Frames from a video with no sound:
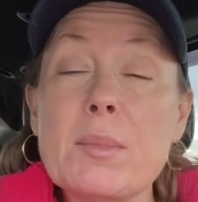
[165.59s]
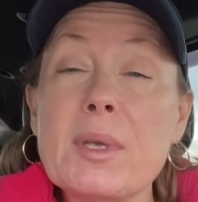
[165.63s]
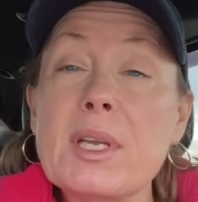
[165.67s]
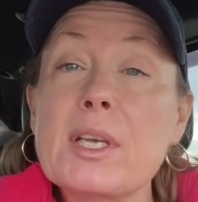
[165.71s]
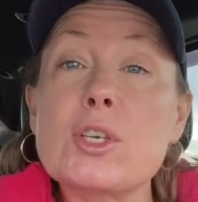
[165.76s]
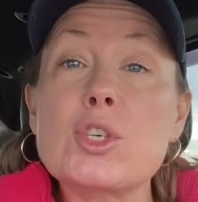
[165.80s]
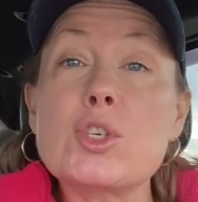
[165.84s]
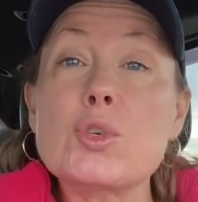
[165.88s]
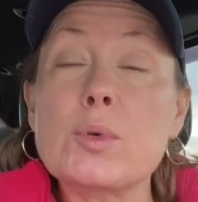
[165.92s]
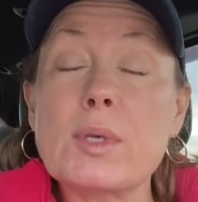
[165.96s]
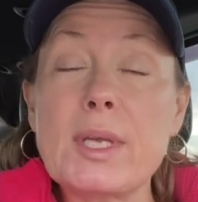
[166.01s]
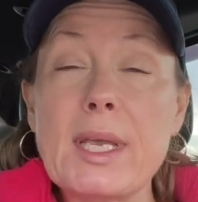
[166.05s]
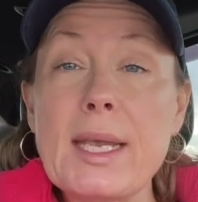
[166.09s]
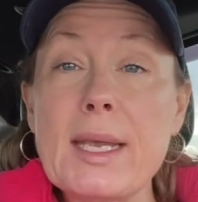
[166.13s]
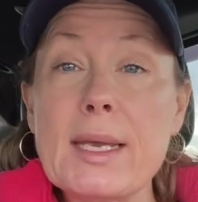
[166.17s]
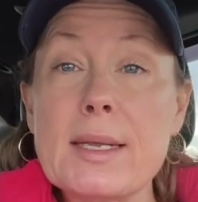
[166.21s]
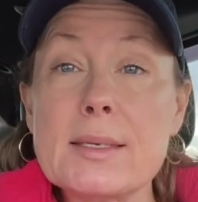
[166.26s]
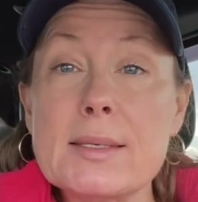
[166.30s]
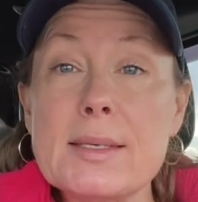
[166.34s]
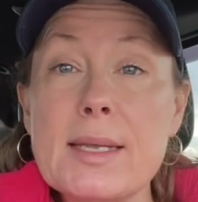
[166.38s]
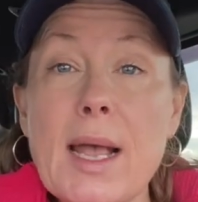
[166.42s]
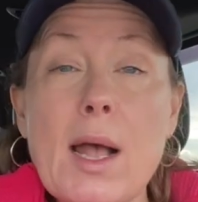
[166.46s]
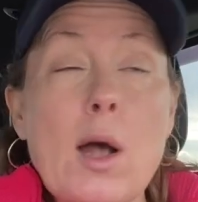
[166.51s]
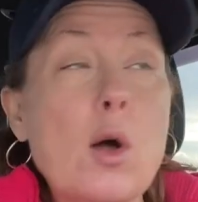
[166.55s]
because you
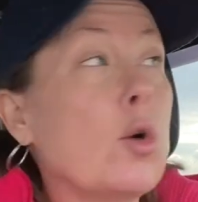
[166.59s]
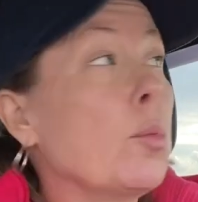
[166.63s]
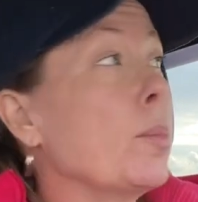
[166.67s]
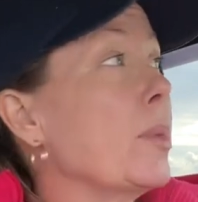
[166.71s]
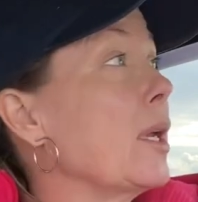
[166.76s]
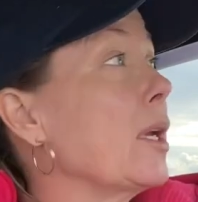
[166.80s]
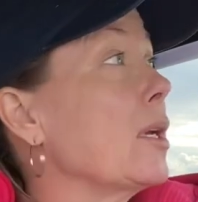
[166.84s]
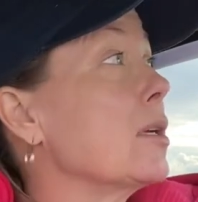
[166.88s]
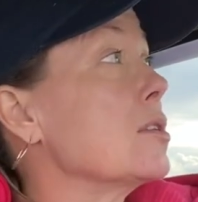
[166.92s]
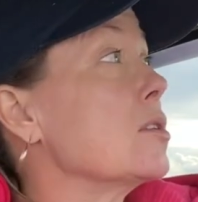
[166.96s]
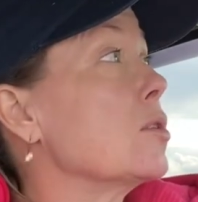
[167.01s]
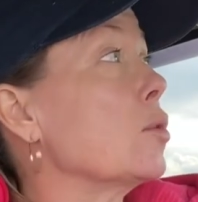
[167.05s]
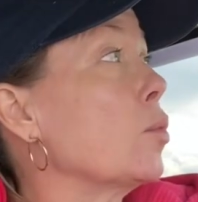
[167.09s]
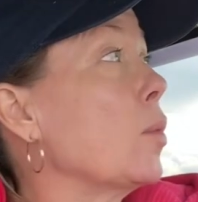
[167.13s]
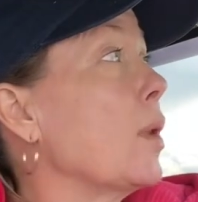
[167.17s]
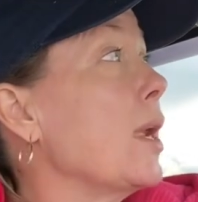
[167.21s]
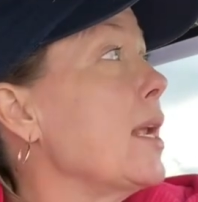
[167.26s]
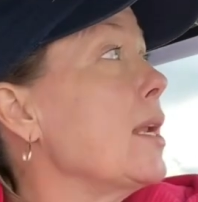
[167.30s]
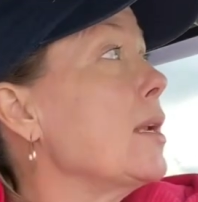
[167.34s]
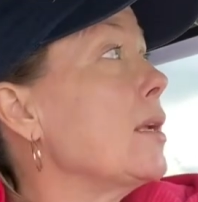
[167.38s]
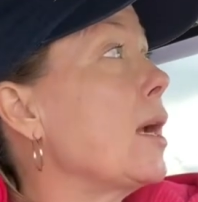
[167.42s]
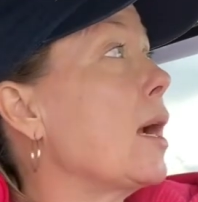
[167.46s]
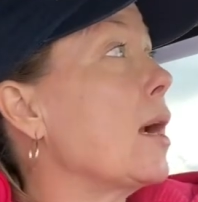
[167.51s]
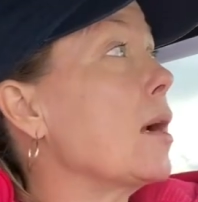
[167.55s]
can't tell, because the
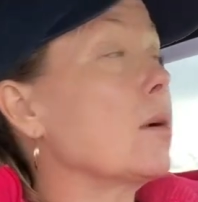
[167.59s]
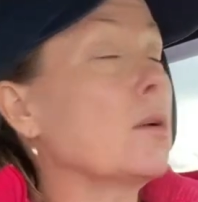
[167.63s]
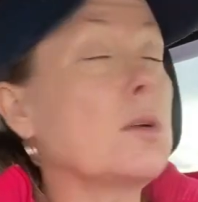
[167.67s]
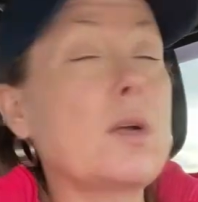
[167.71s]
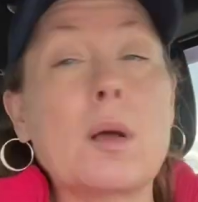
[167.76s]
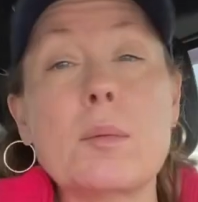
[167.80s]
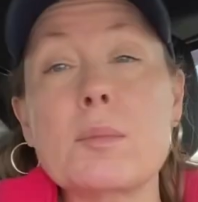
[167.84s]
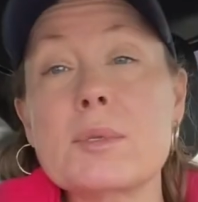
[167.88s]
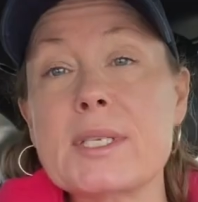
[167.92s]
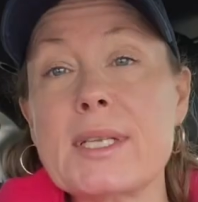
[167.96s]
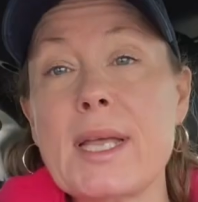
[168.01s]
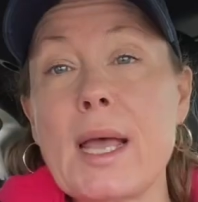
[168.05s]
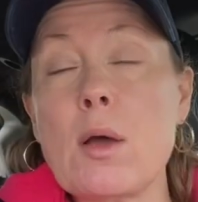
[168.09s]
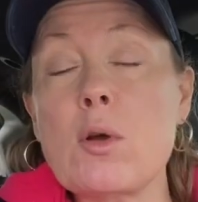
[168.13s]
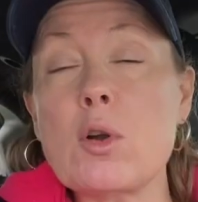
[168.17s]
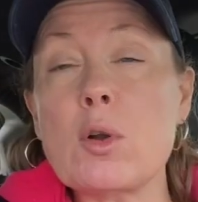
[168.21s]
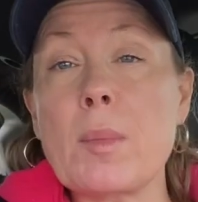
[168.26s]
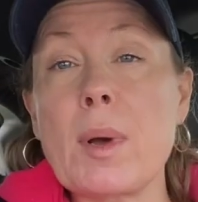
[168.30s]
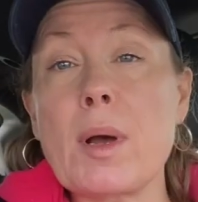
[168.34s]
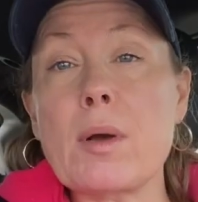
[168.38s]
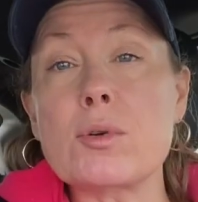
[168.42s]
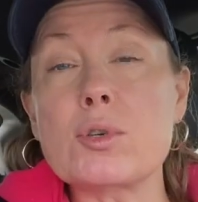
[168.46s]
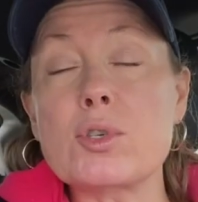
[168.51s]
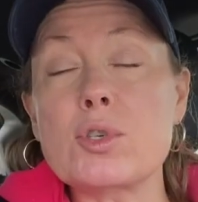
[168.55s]
rain guard comes down
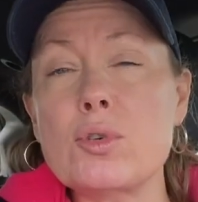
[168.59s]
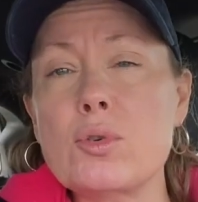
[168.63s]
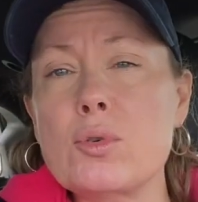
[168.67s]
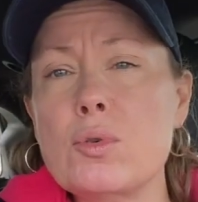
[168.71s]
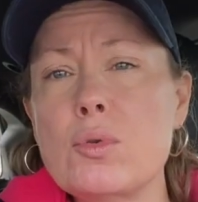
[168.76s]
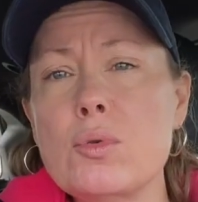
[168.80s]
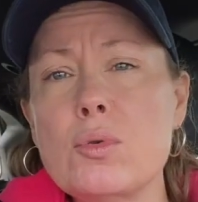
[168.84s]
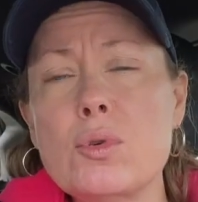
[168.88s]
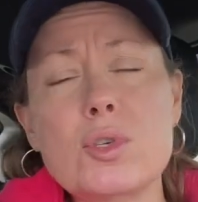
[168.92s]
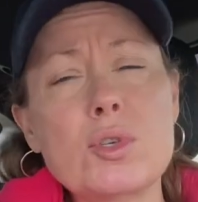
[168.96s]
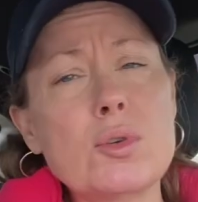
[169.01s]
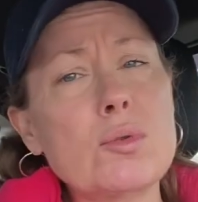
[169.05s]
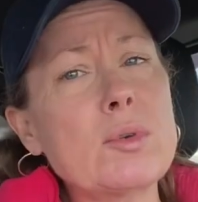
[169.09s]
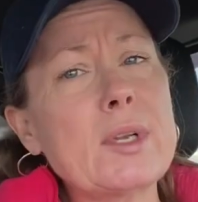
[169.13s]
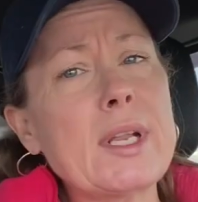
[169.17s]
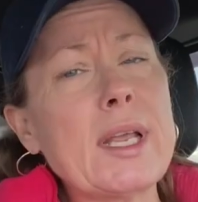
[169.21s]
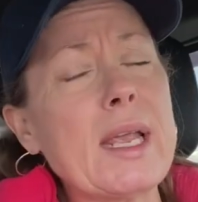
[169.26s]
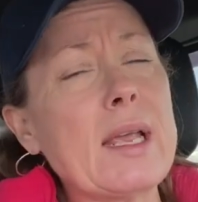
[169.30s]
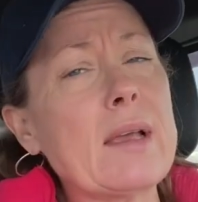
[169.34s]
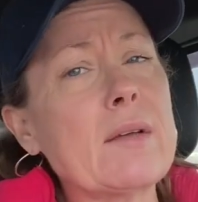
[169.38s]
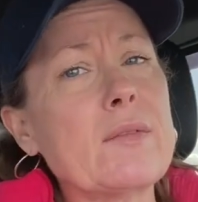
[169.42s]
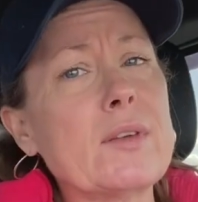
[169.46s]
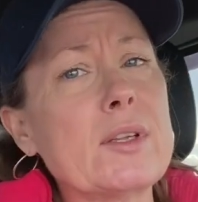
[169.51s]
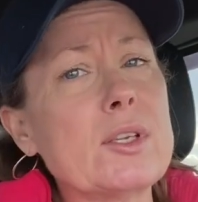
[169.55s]
about
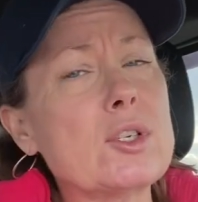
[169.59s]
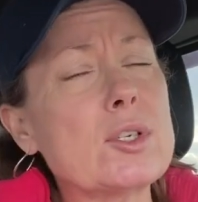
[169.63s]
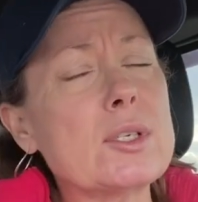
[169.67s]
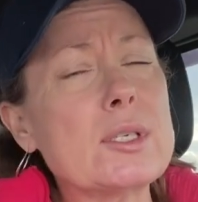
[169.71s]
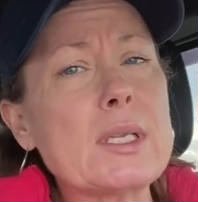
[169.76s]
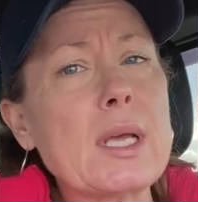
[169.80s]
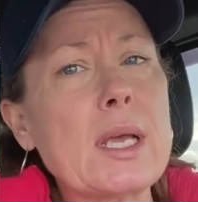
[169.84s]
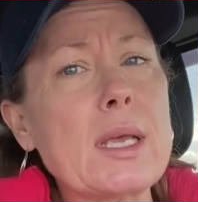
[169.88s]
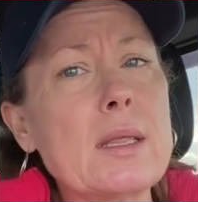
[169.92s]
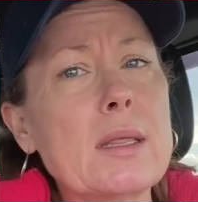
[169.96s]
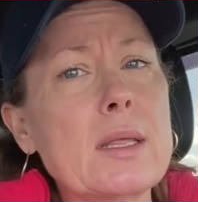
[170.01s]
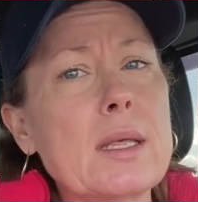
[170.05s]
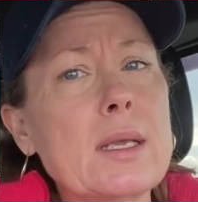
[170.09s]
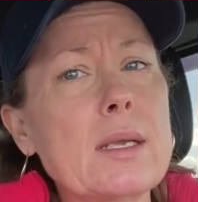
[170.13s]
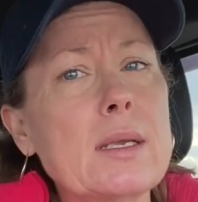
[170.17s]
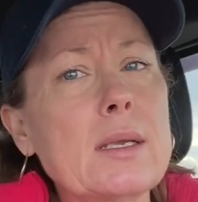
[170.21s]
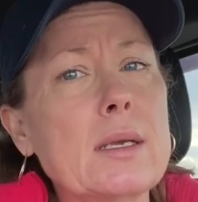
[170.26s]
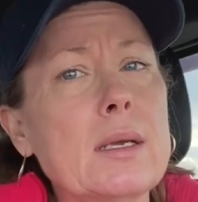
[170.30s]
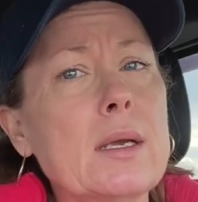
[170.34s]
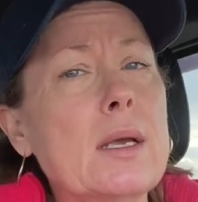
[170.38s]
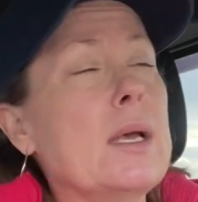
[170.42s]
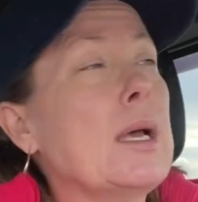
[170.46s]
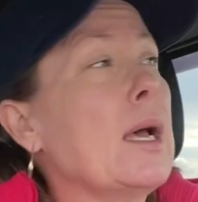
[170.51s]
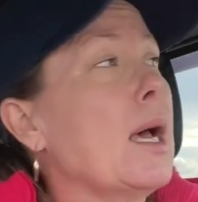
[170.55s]
2-2.5 inches, I
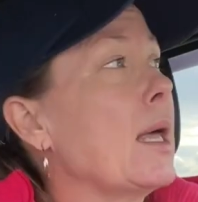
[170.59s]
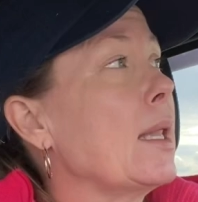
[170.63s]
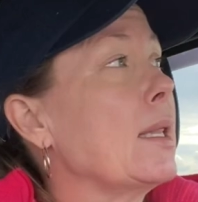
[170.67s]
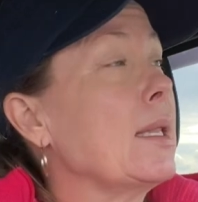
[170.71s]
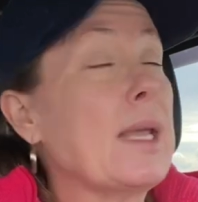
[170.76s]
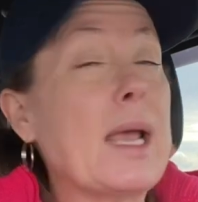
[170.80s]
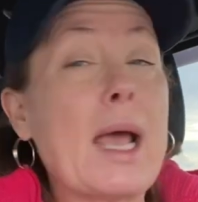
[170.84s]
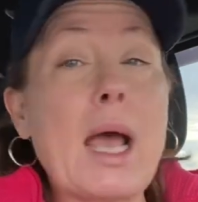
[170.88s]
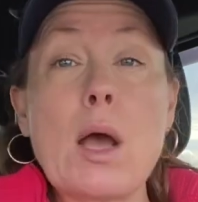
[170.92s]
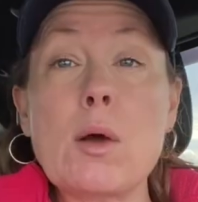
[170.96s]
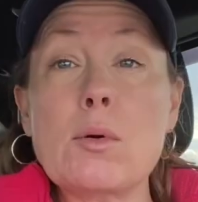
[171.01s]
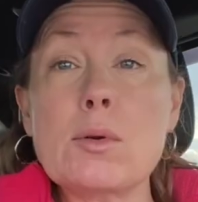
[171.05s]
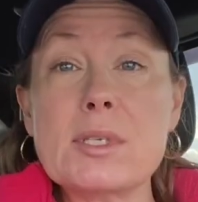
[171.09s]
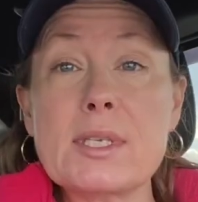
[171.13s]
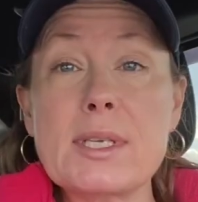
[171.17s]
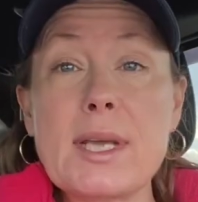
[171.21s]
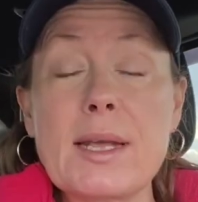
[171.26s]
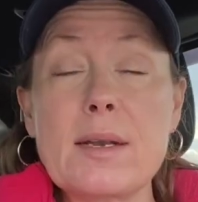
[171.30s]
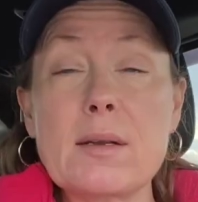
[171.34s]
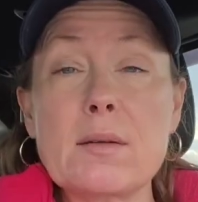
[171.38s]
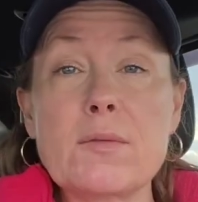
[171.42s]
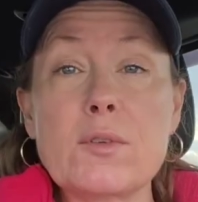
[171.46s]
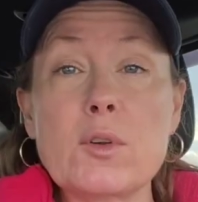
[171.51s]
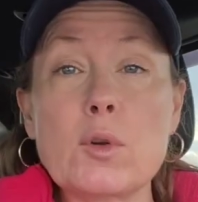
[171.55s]
think, on the
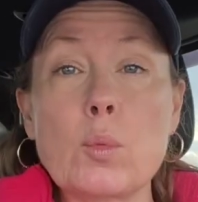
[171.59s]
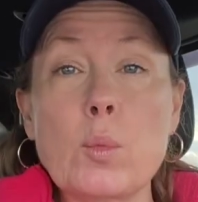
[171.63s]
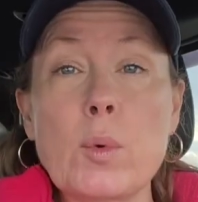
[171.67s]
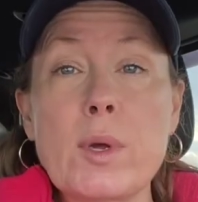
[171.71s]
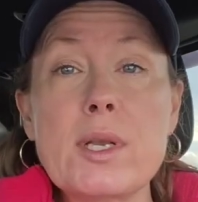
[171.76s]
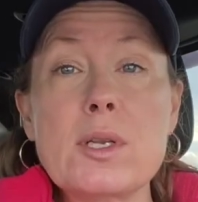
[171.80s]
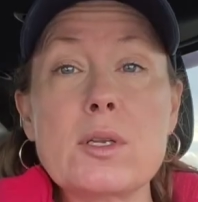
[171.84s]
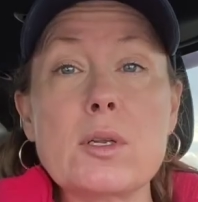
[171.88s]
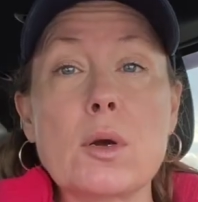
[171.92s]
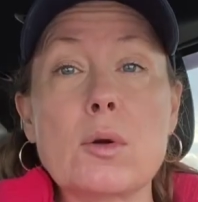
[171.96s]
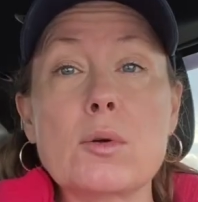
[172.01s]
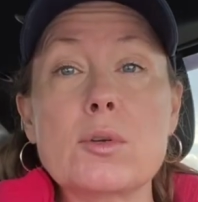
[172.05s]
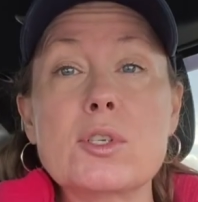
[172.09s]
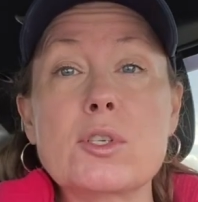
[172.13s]
outside of your window.